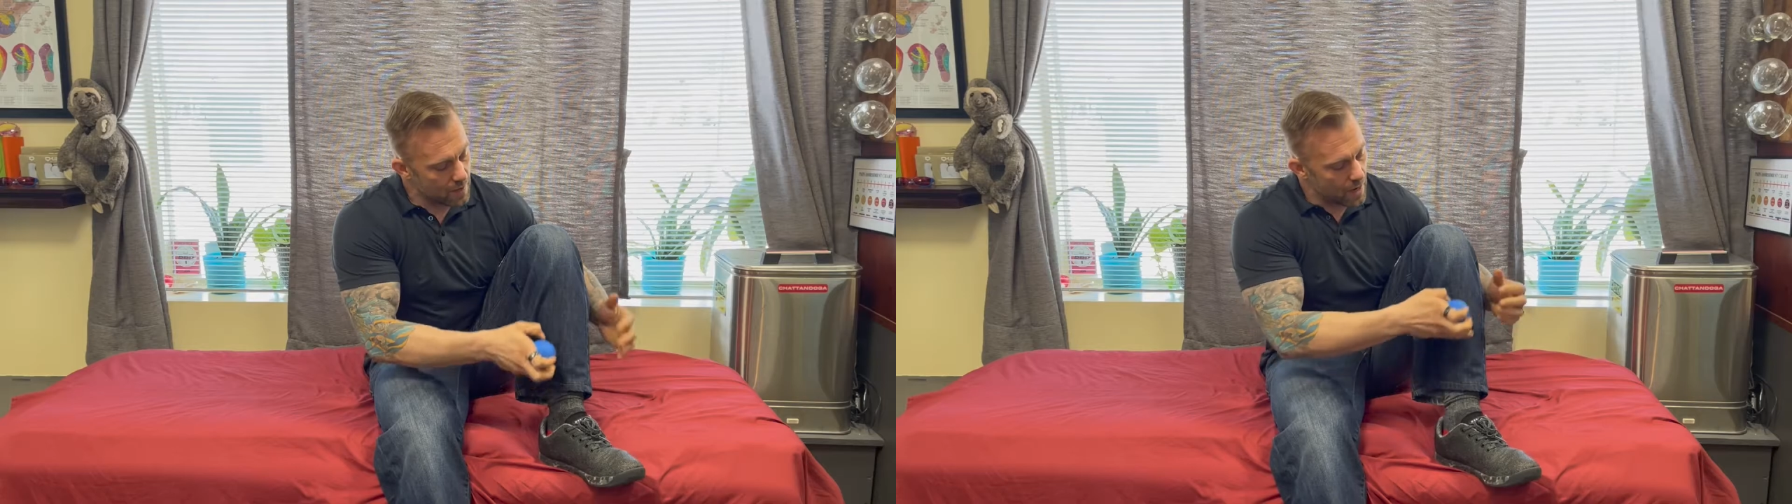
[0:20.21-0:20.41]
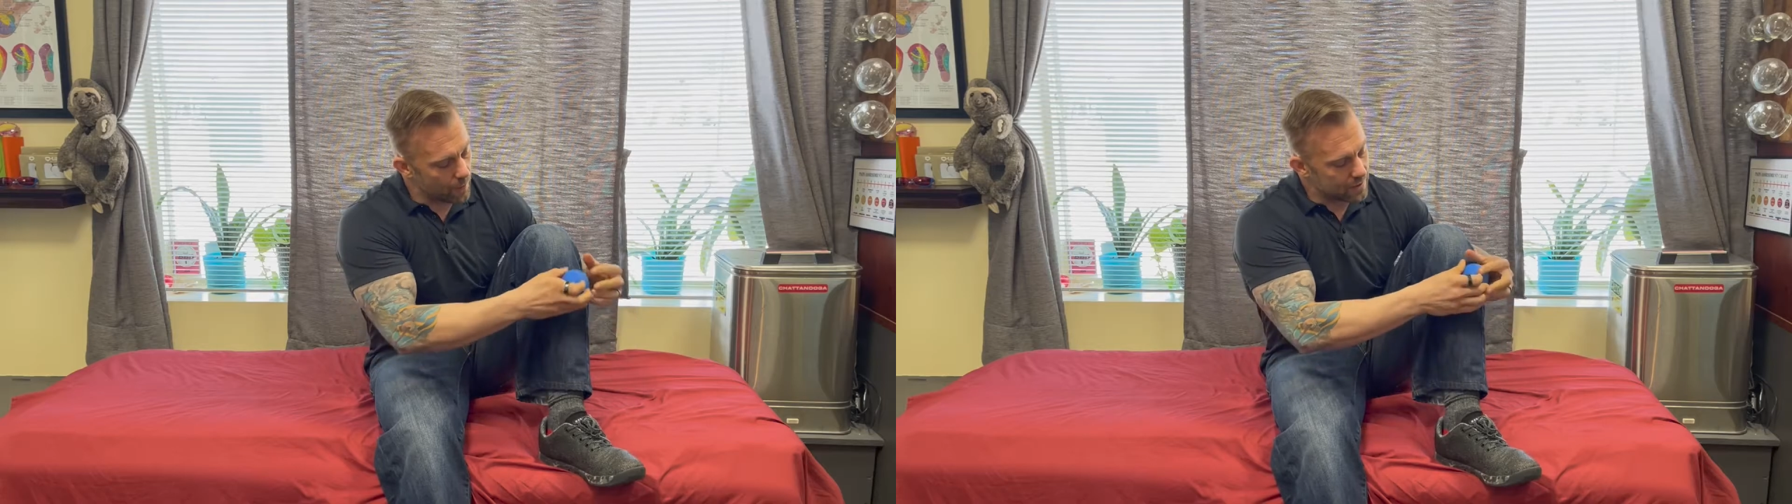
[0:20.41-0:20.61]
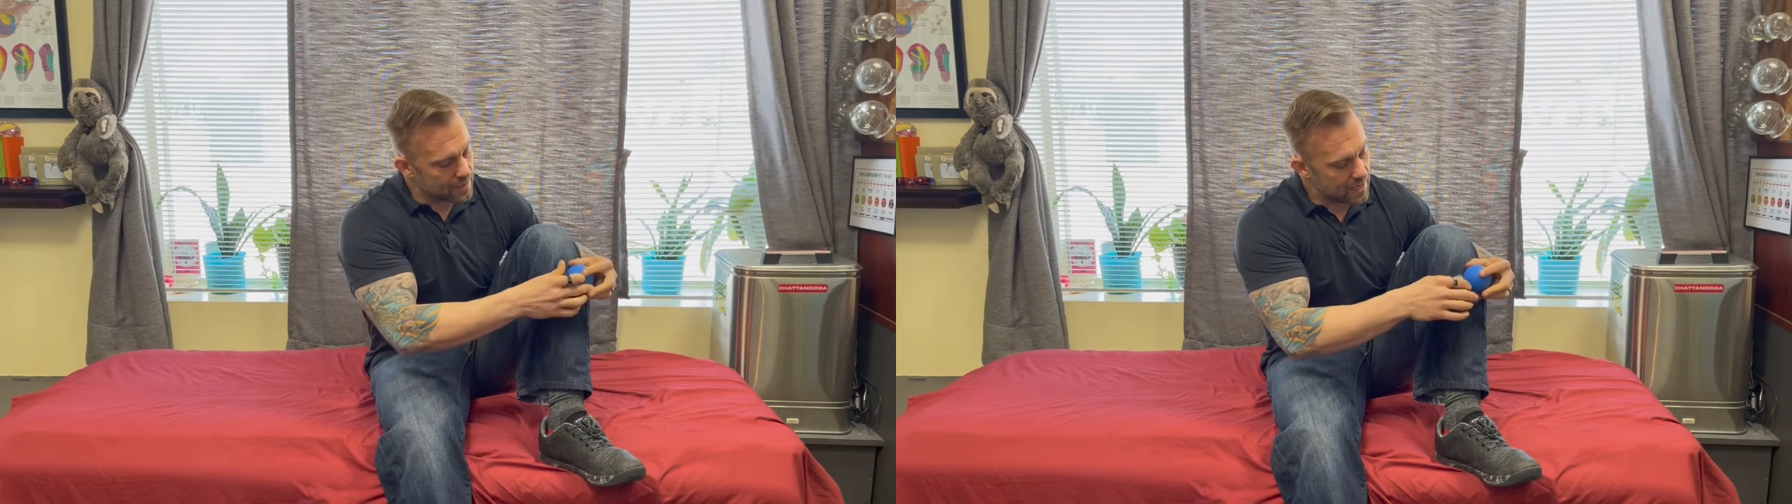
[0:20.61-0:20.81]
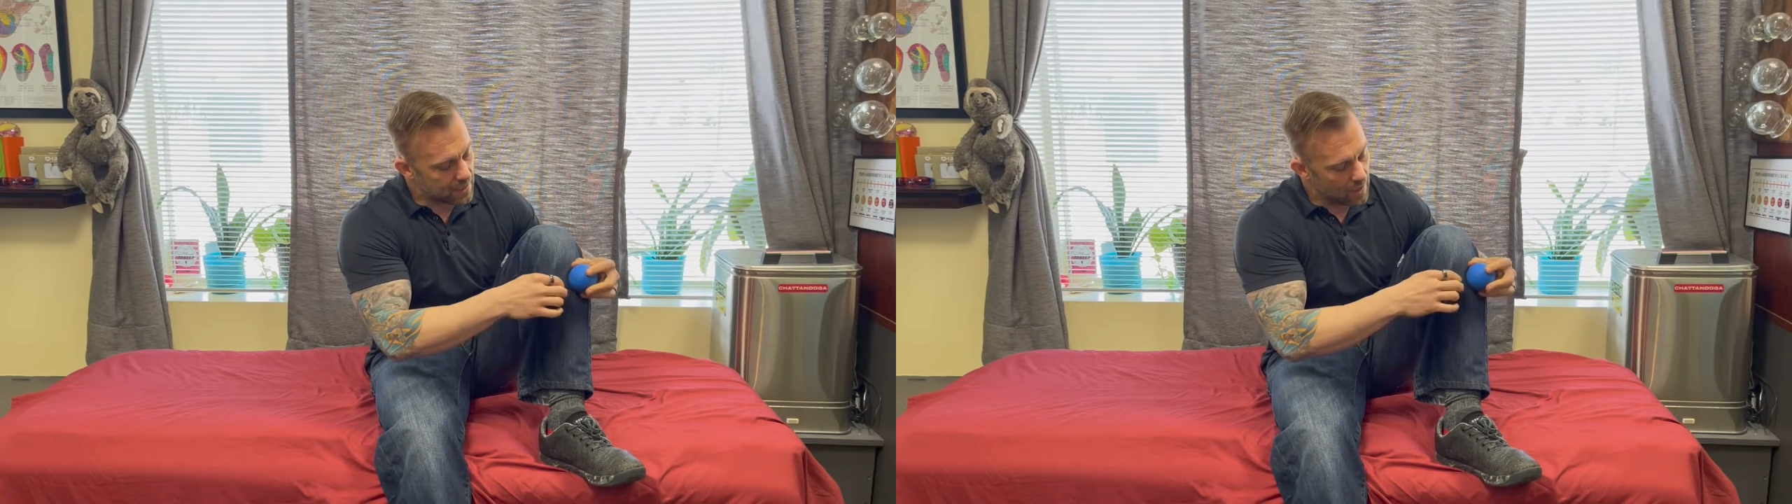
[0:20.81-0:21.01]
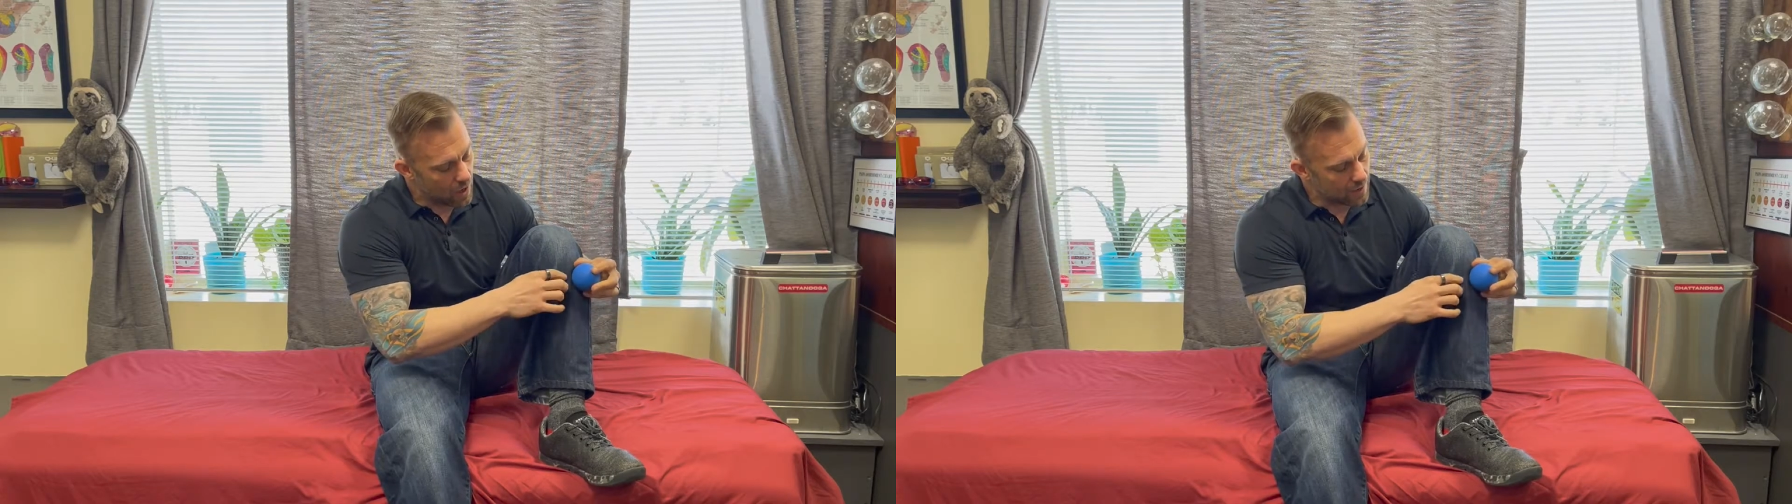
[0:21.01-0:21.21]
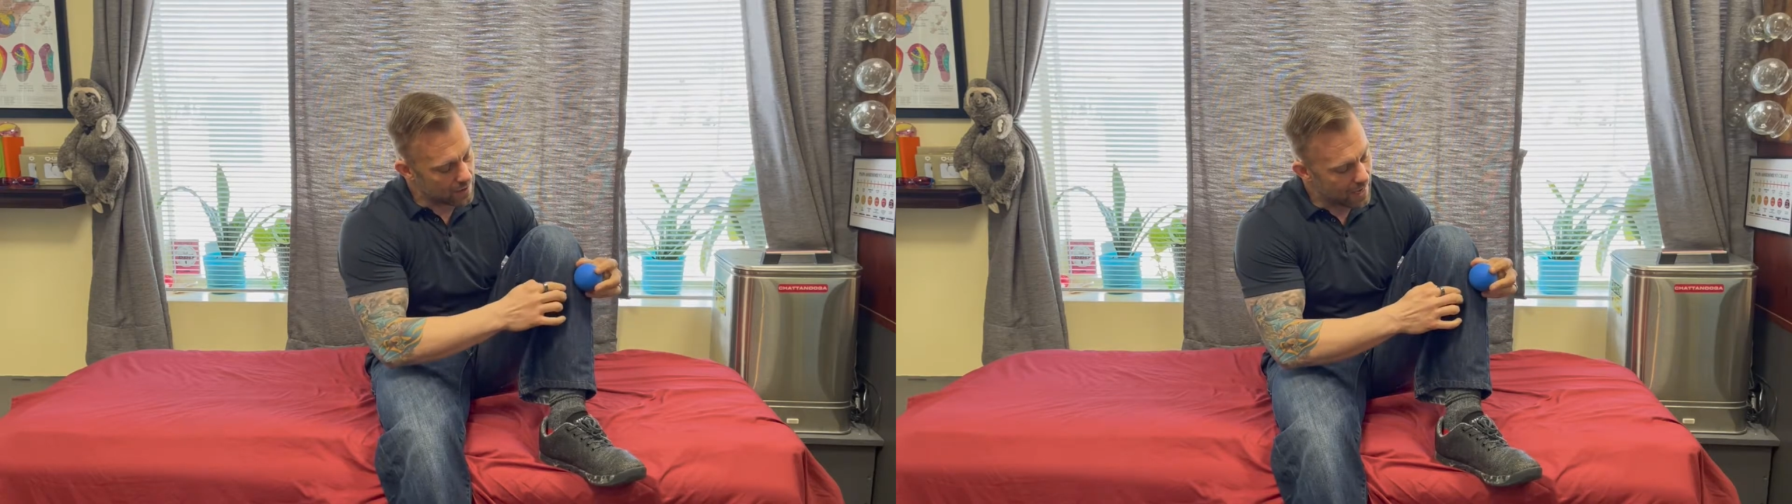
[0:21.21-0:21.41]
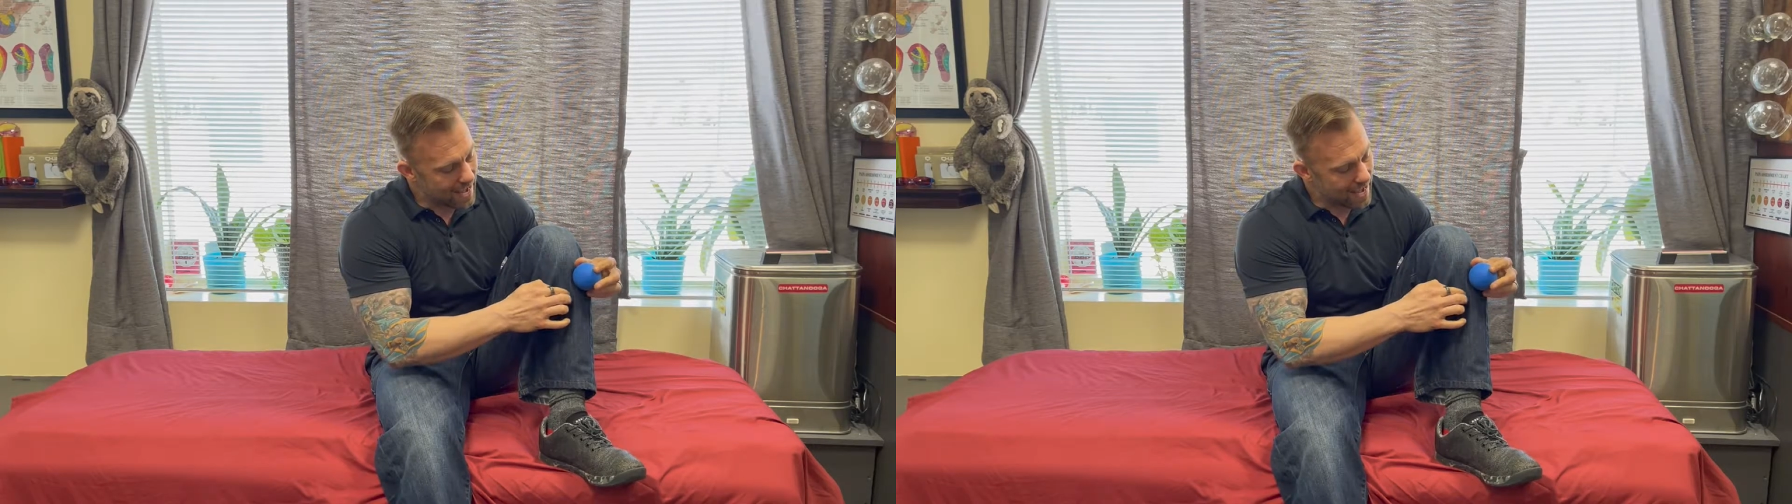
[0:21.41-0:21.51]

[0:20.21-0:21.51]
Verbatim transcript: and we're gonna take on the